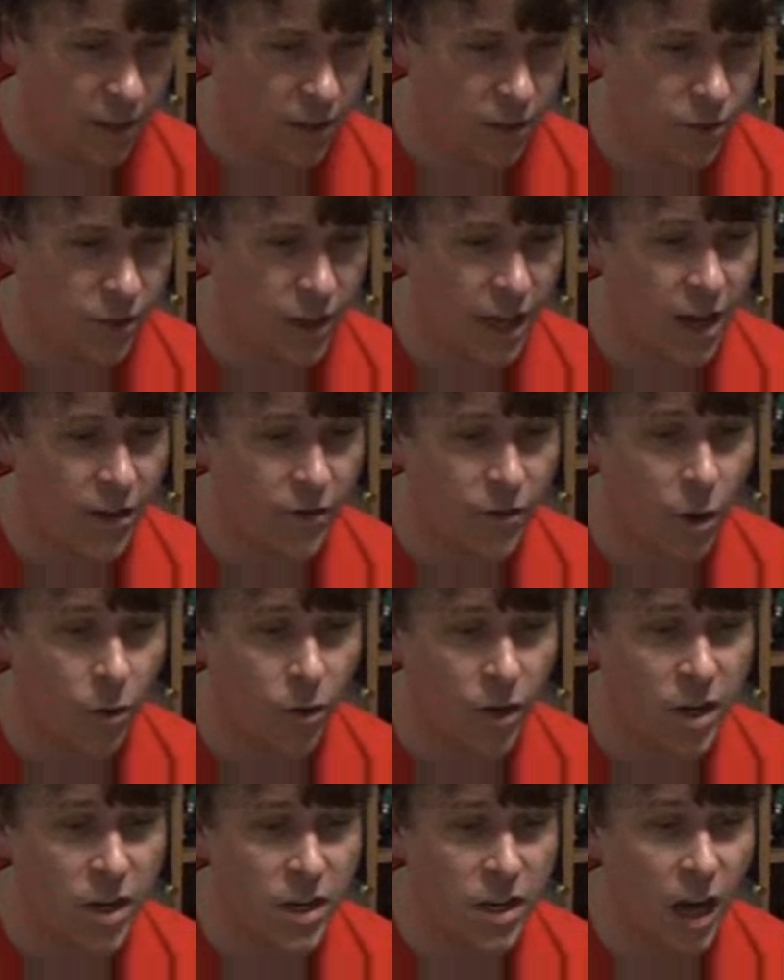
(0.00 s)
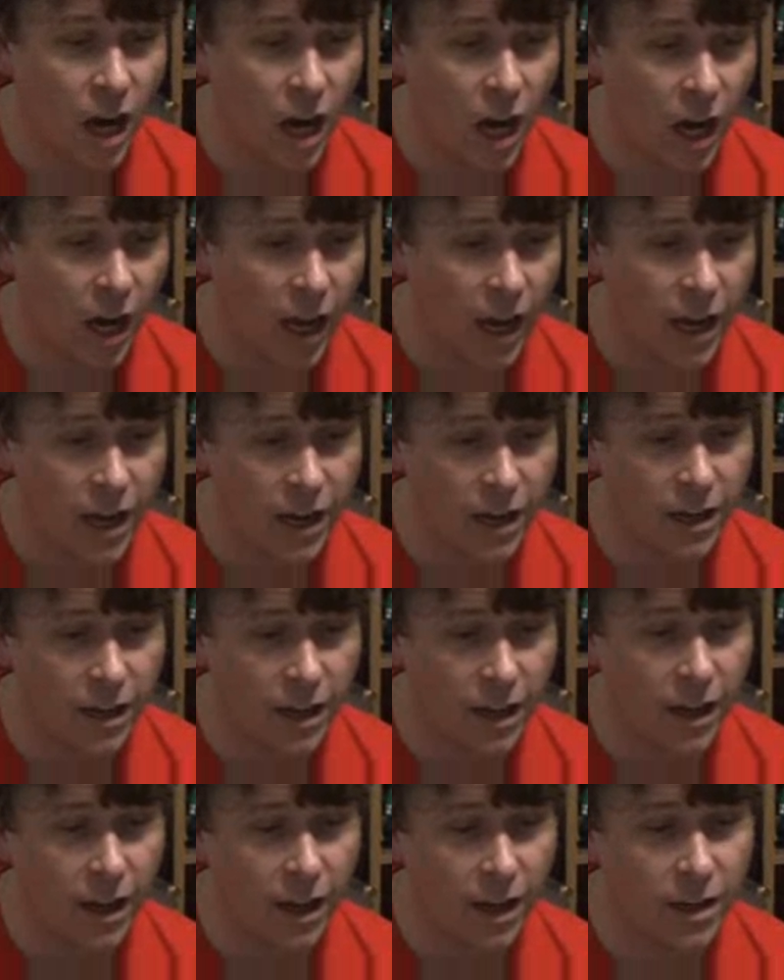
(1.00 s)
So again, I rolled a 9.
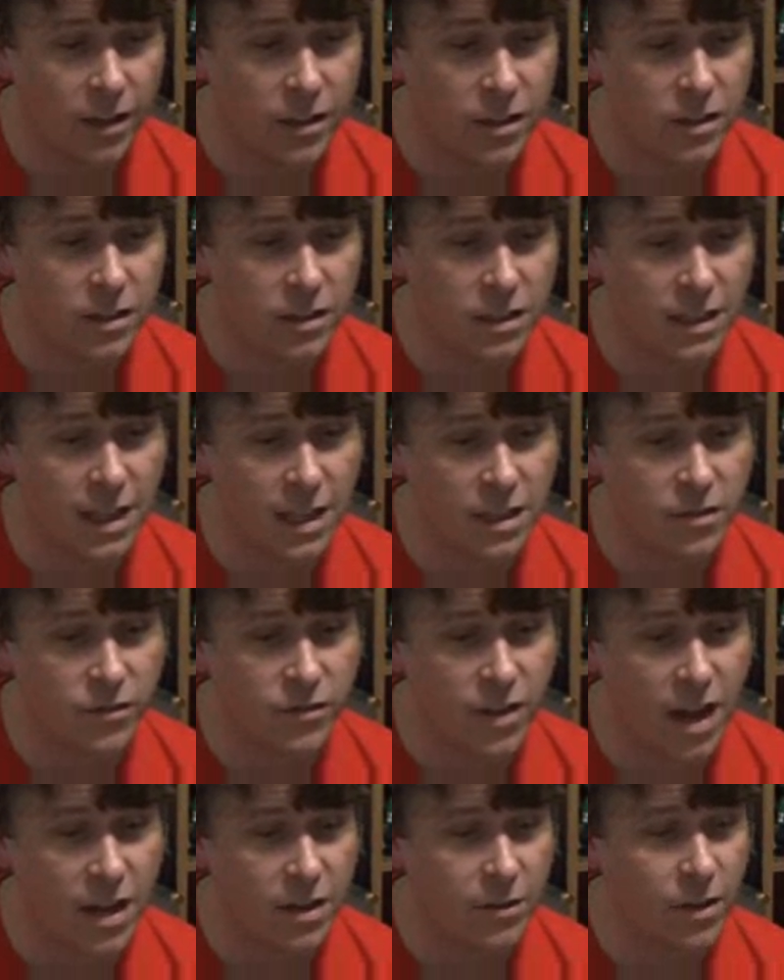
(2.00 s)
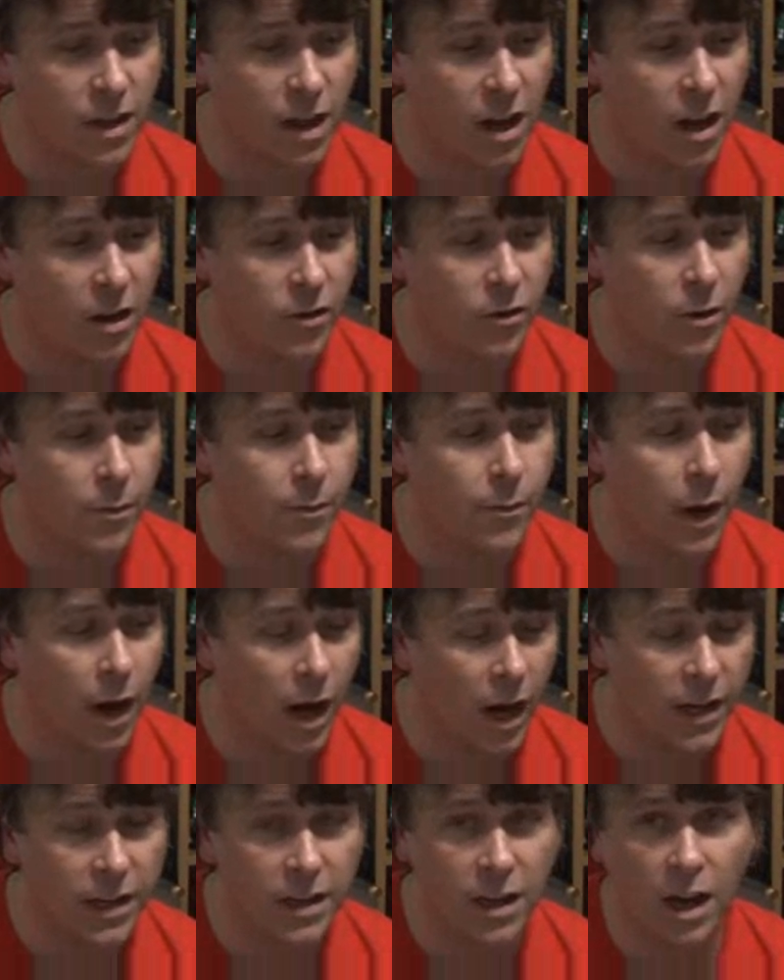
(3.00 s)
So select a random card or a
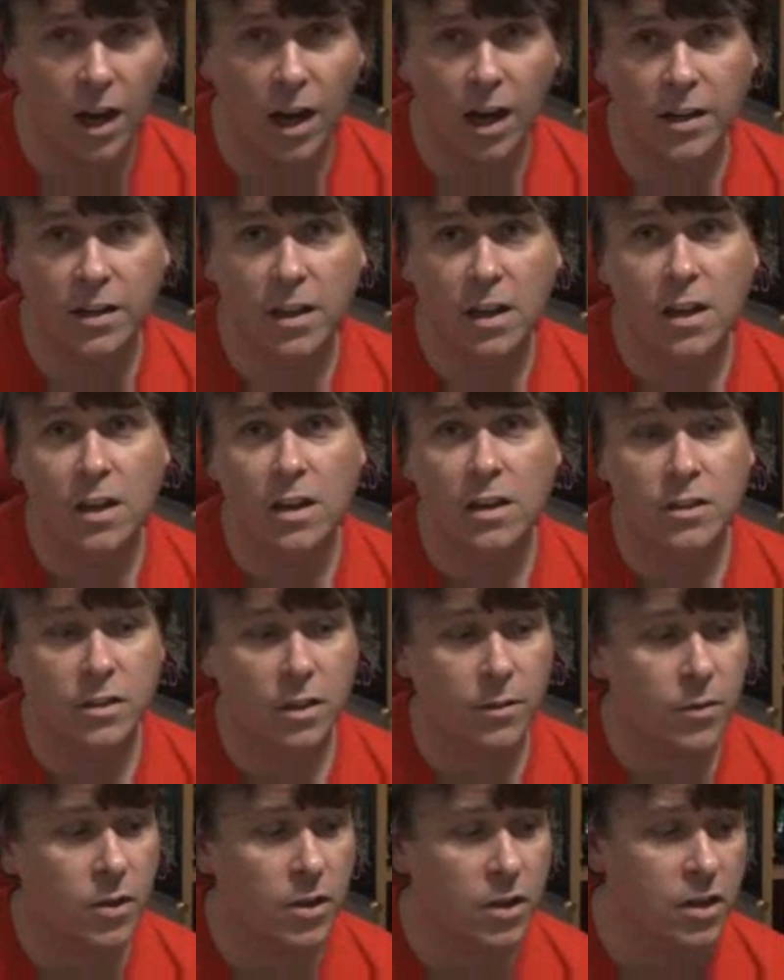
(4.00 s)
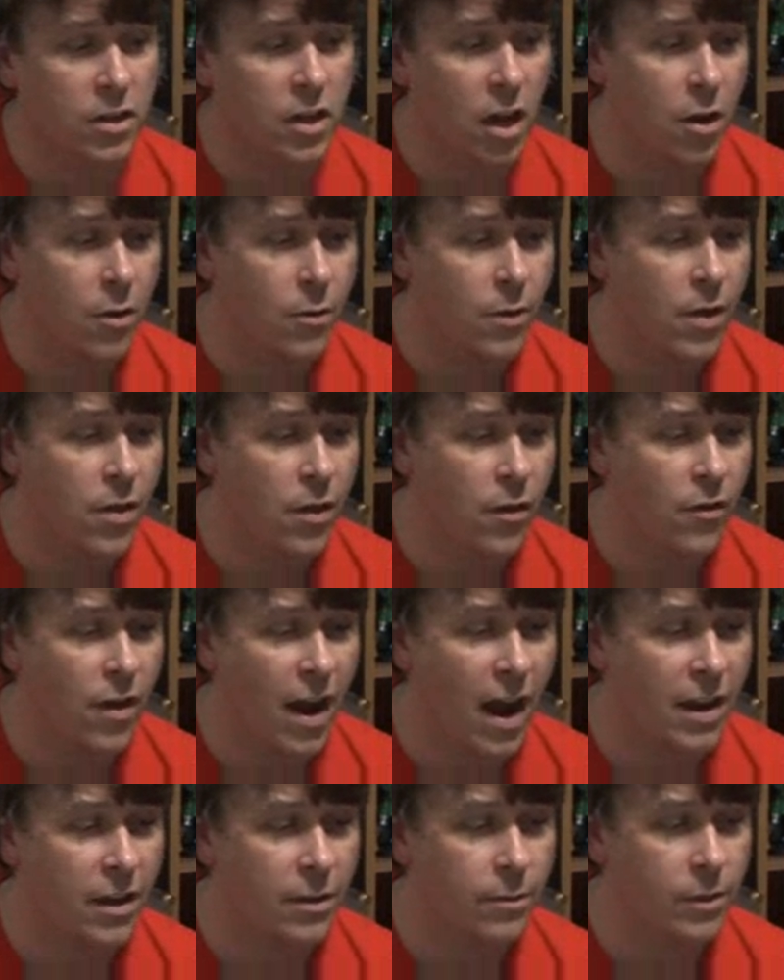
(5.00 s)
buy card. So I'm going to go with a
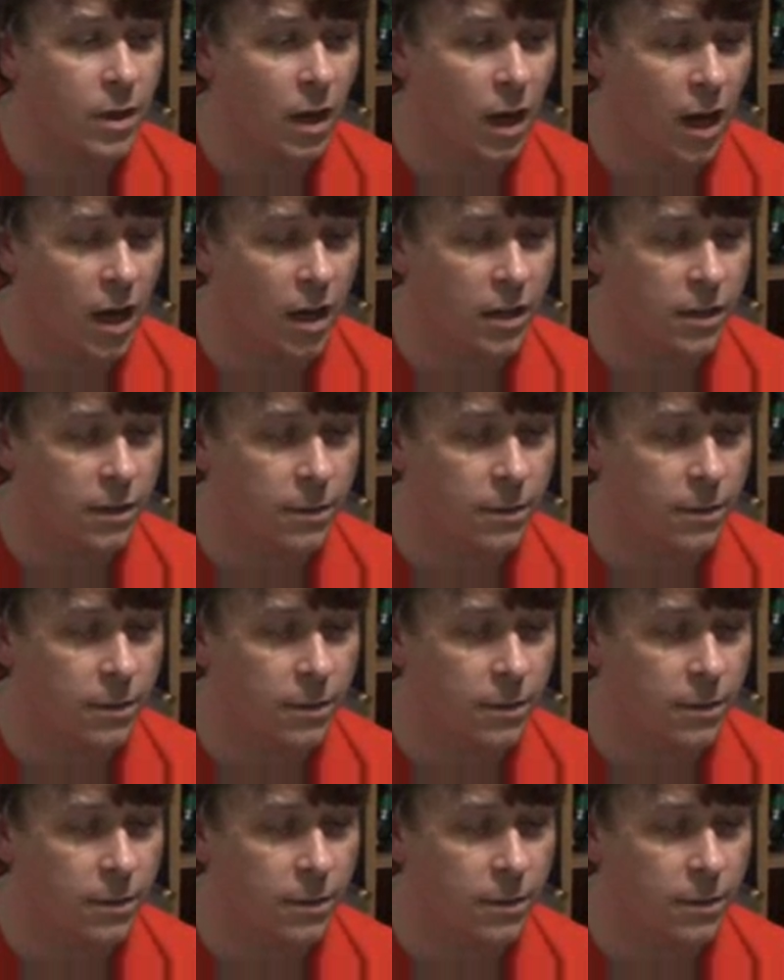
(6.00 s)
random card.